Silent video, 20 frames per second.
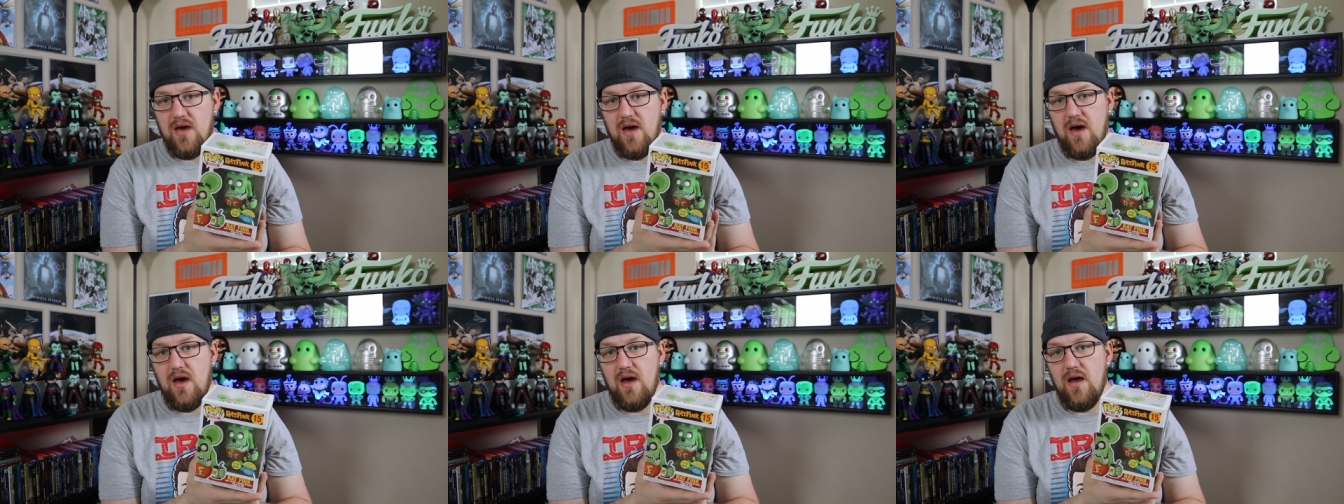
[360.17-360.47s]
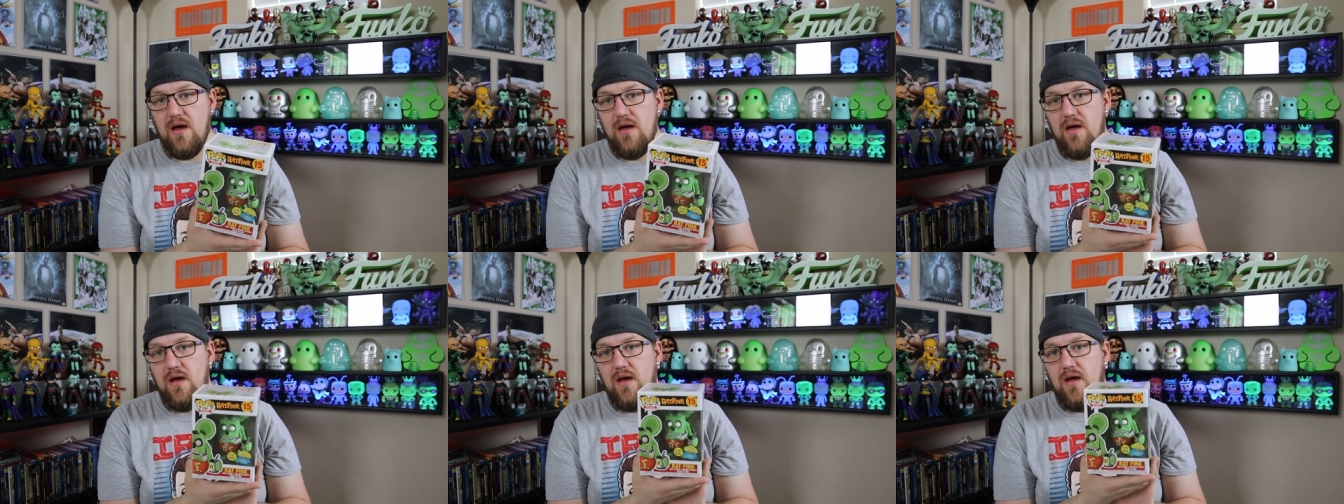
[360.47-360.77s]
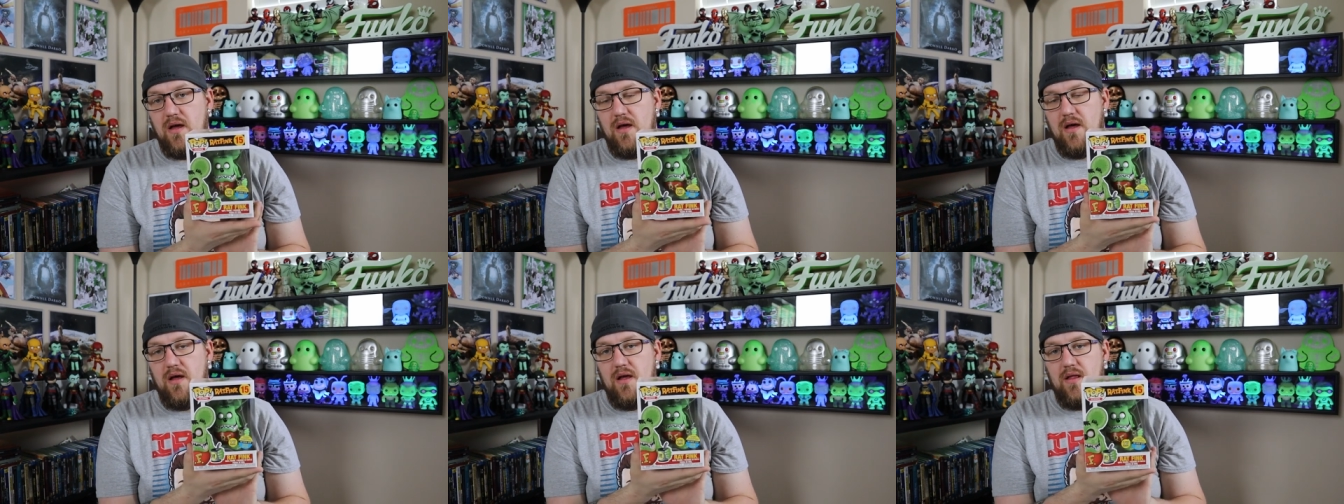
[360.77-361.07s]
Uh,
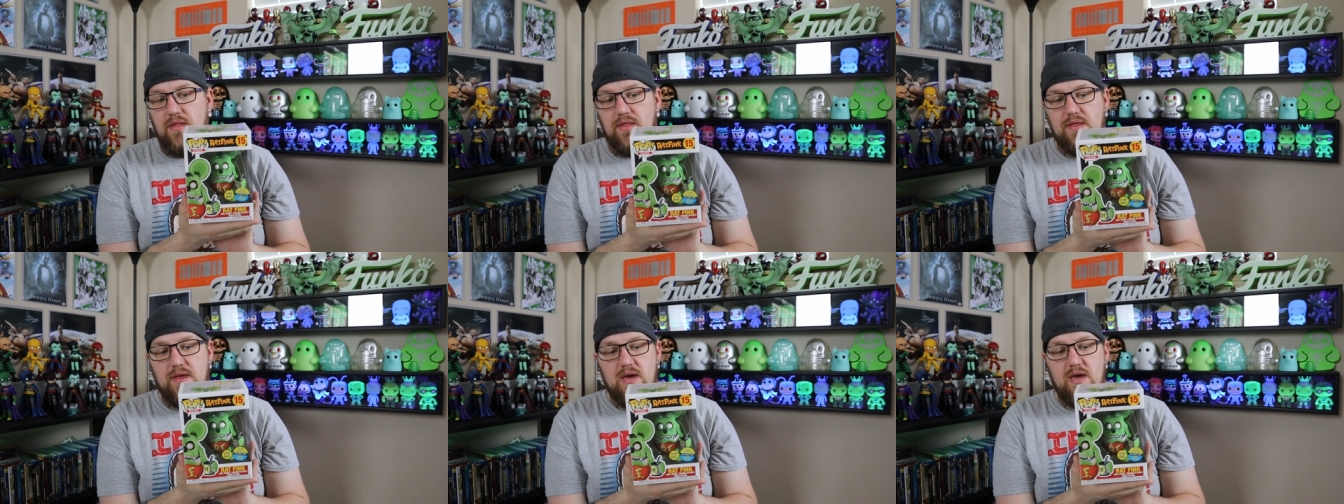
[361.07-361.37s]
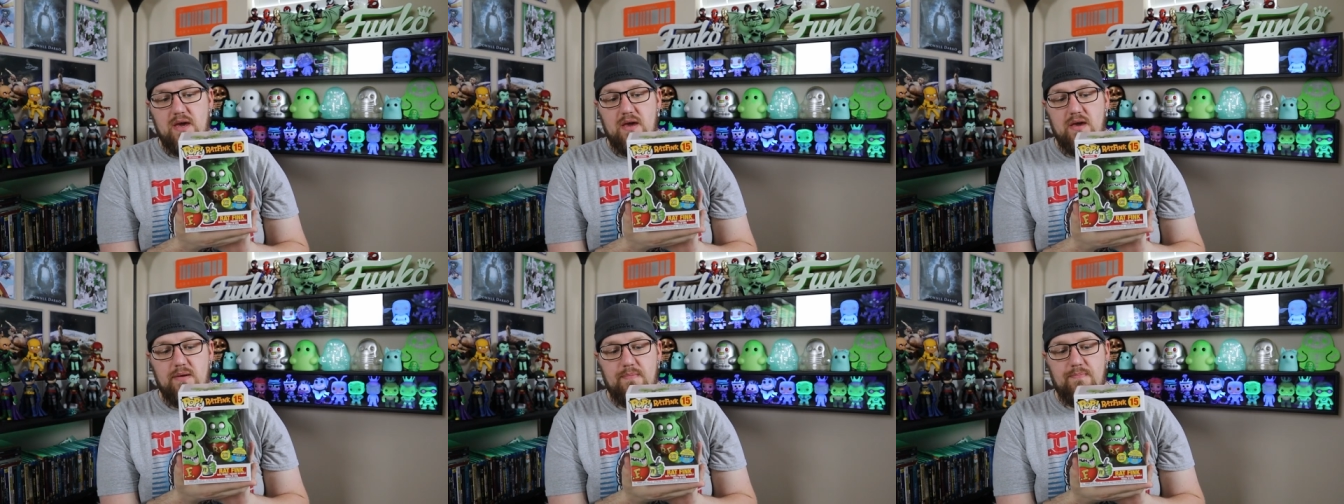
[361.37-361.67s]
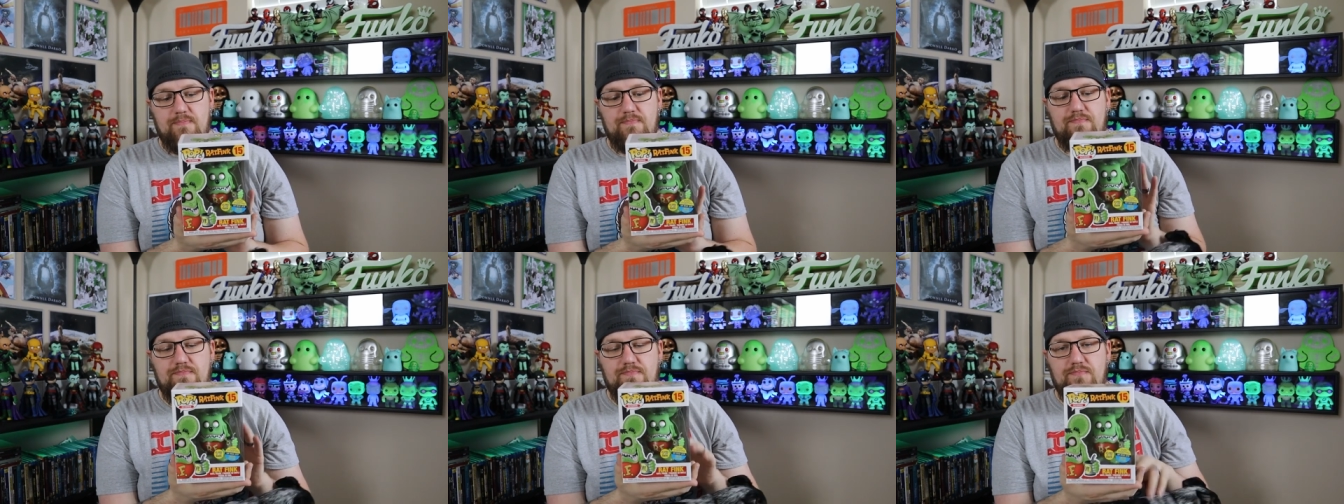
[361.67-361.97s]

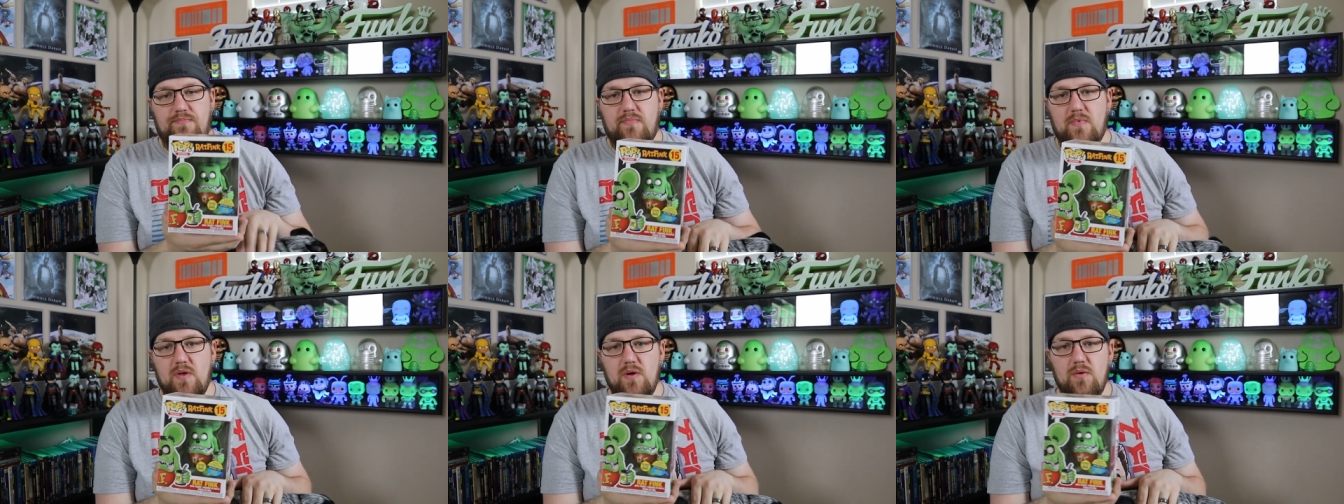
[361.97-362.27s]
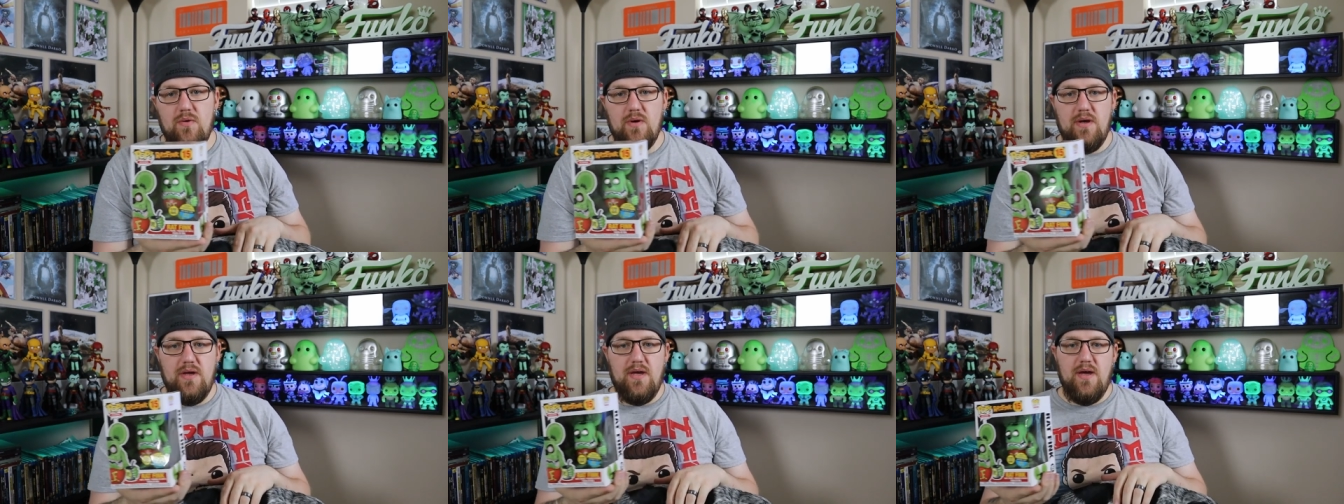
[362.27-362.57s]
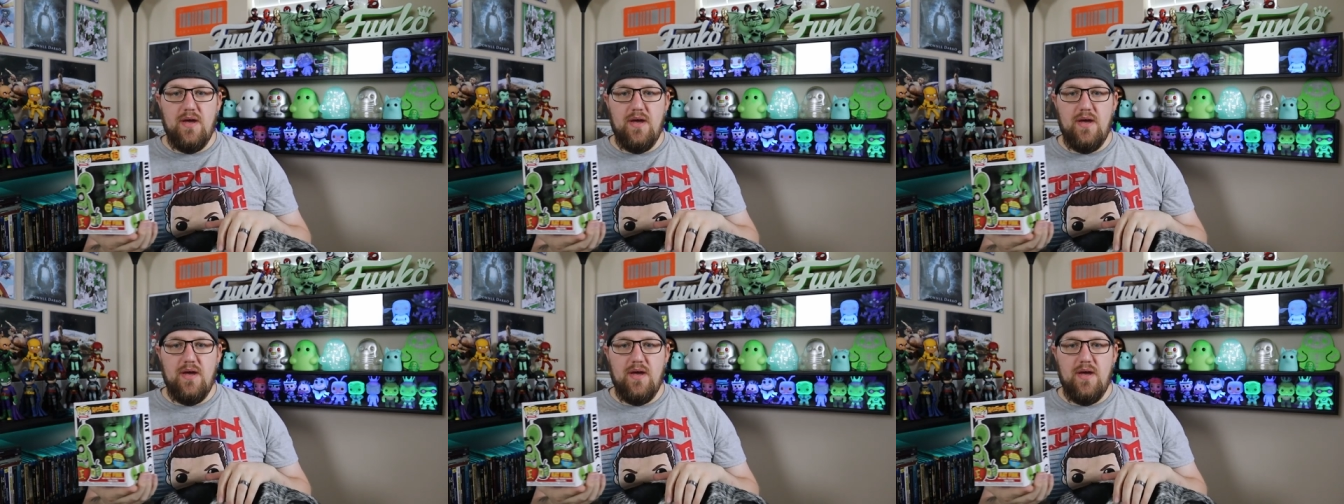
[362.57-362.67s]
the oh,